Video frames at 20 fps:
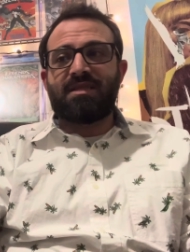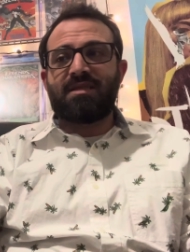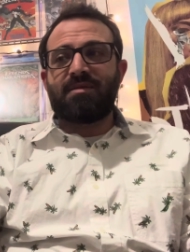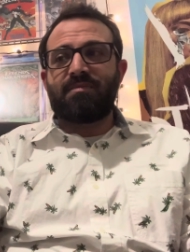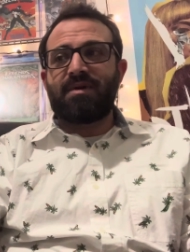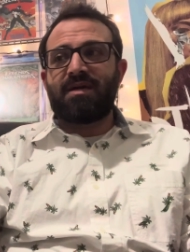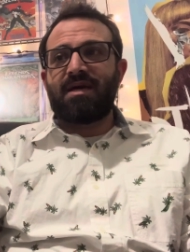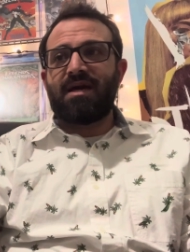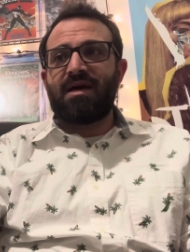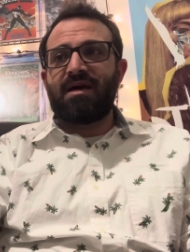them
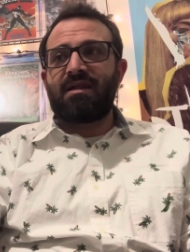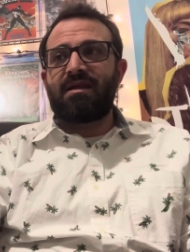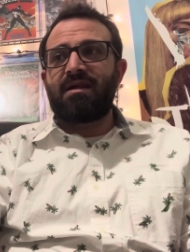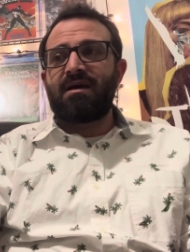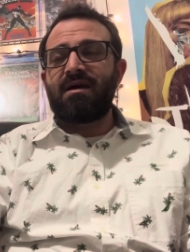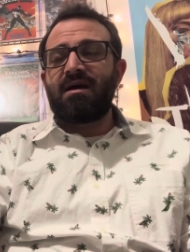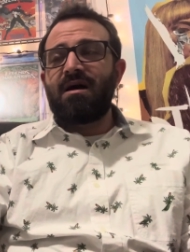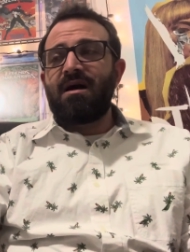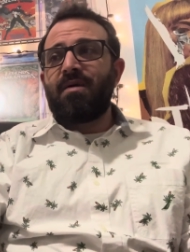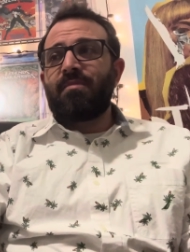again.
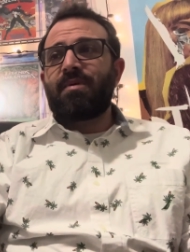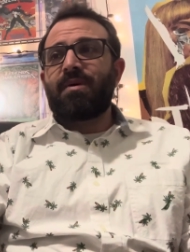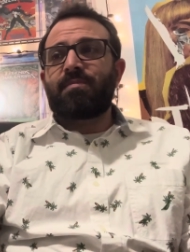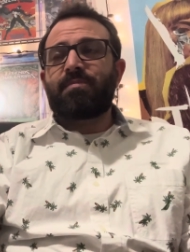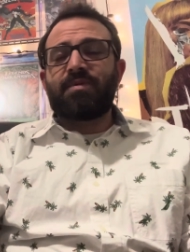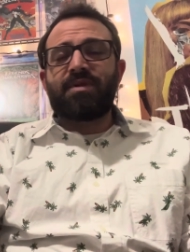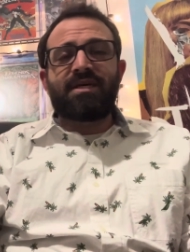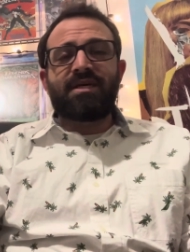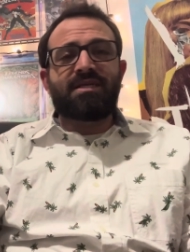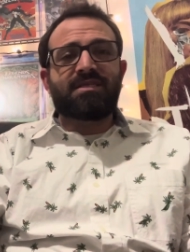But
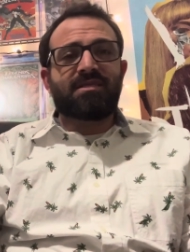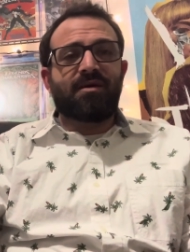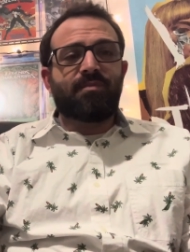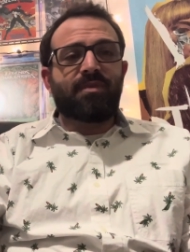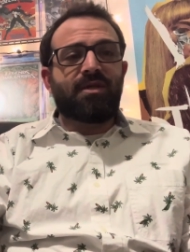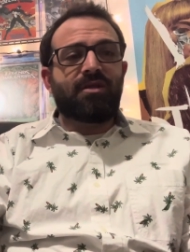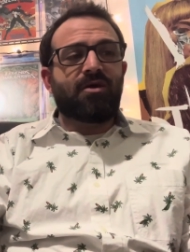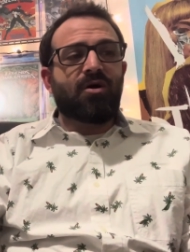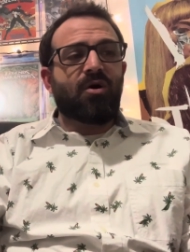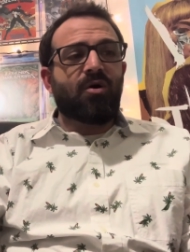please let
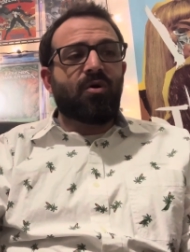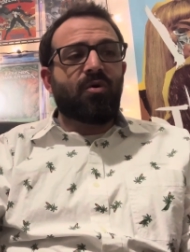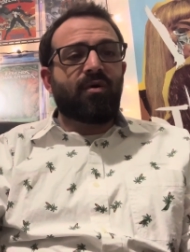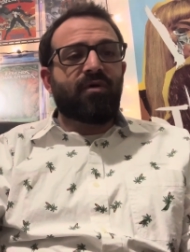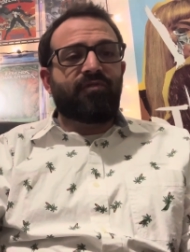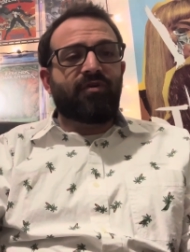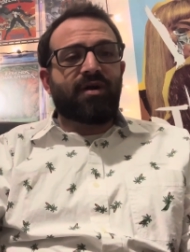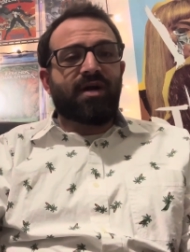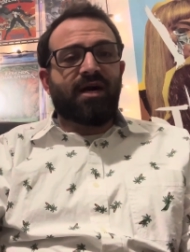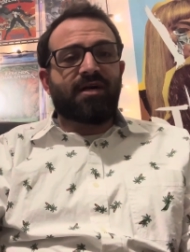me know
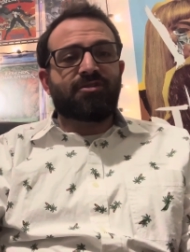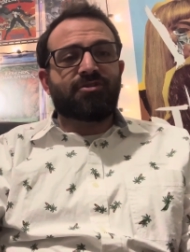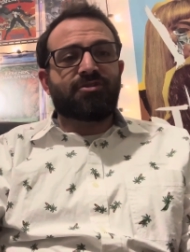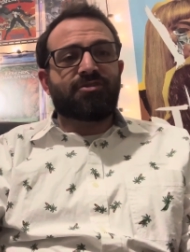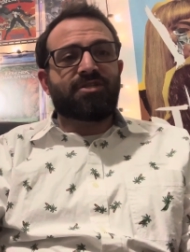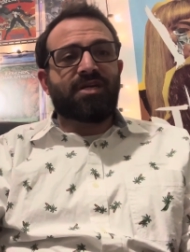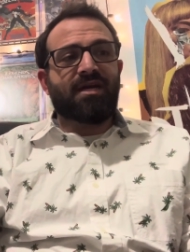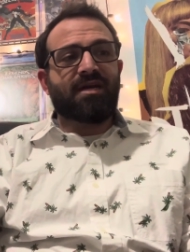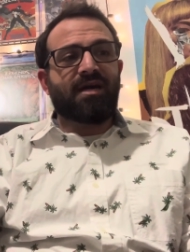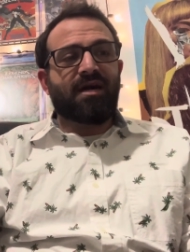if you guys are
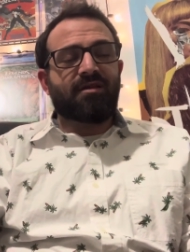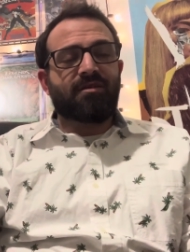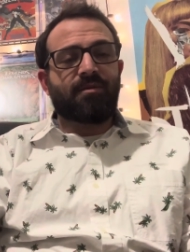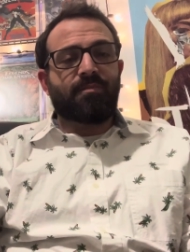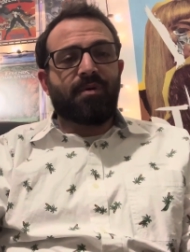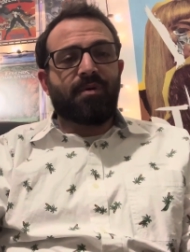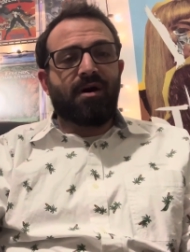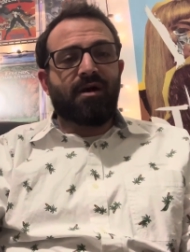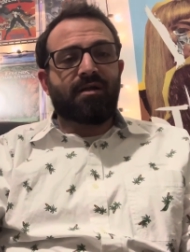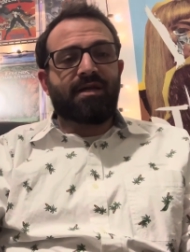checking out the
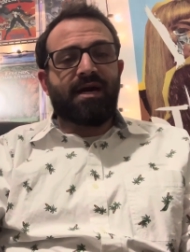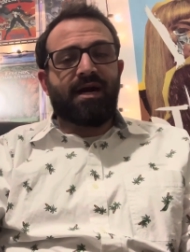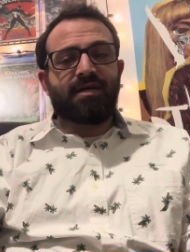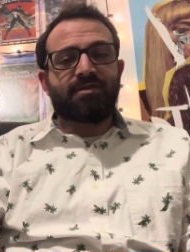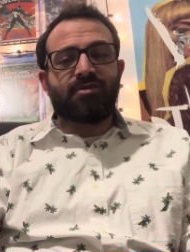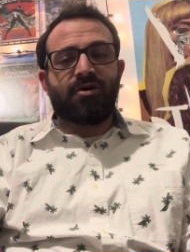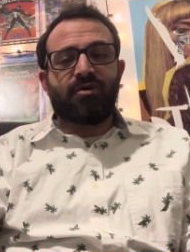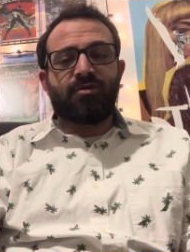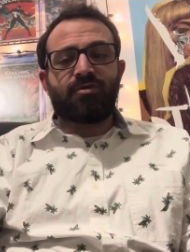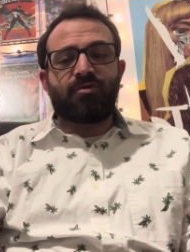
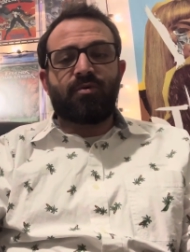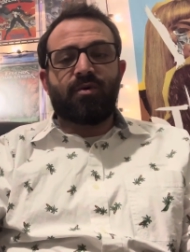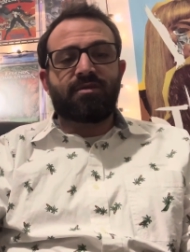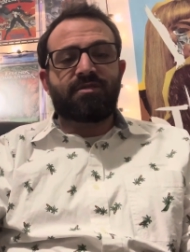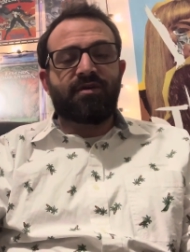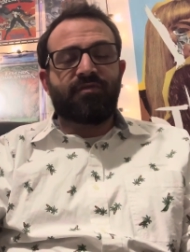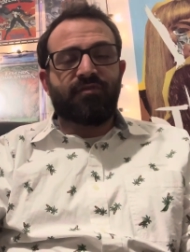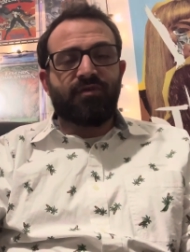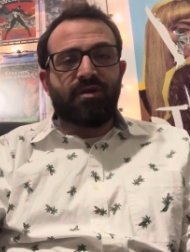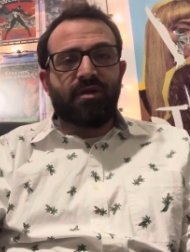podcast, all new, all
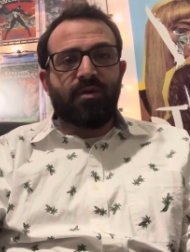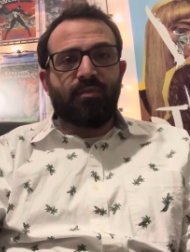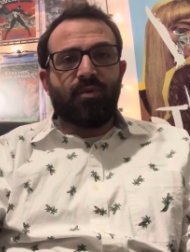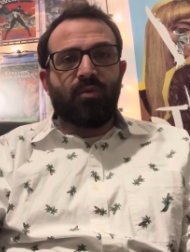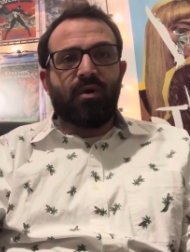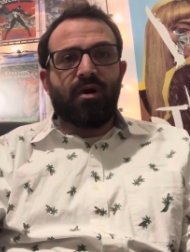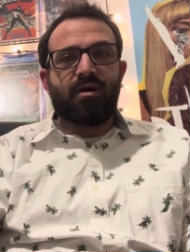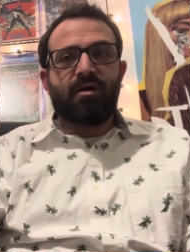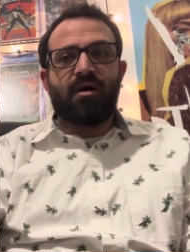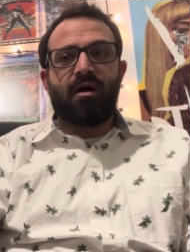different number
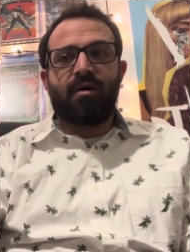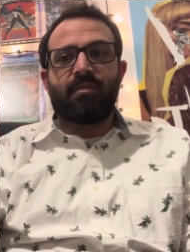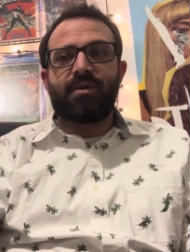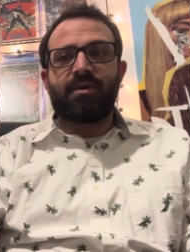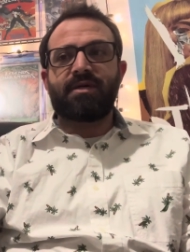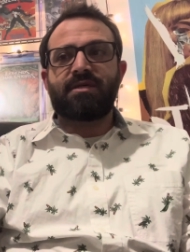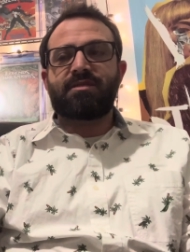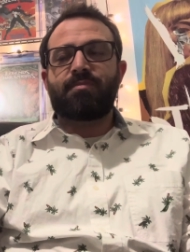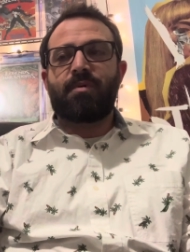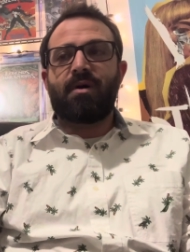one
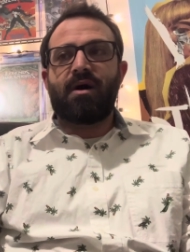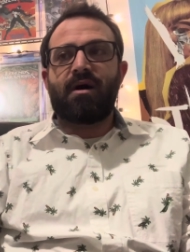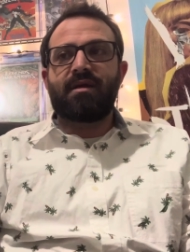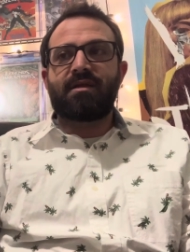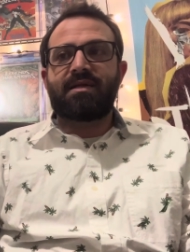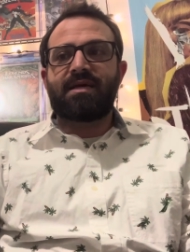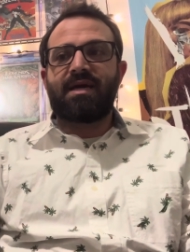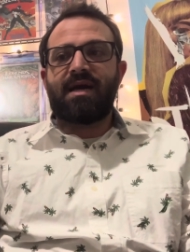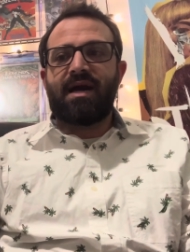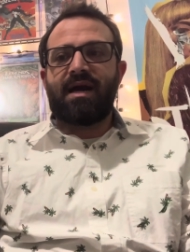comics
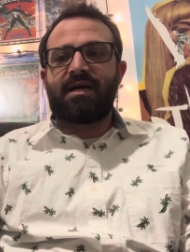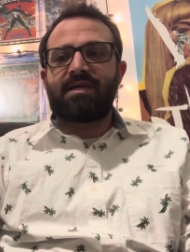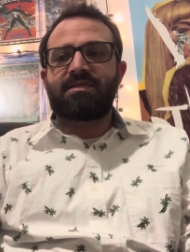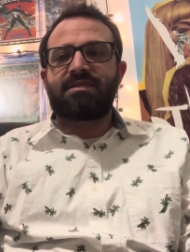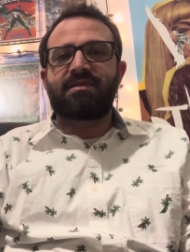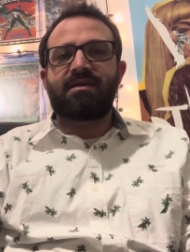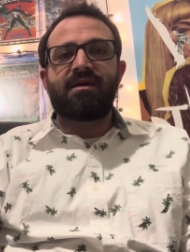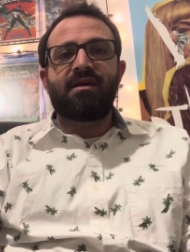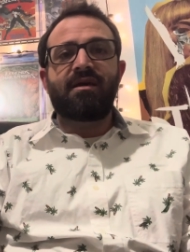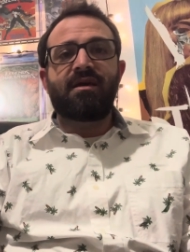
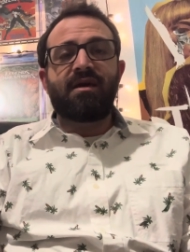podcast.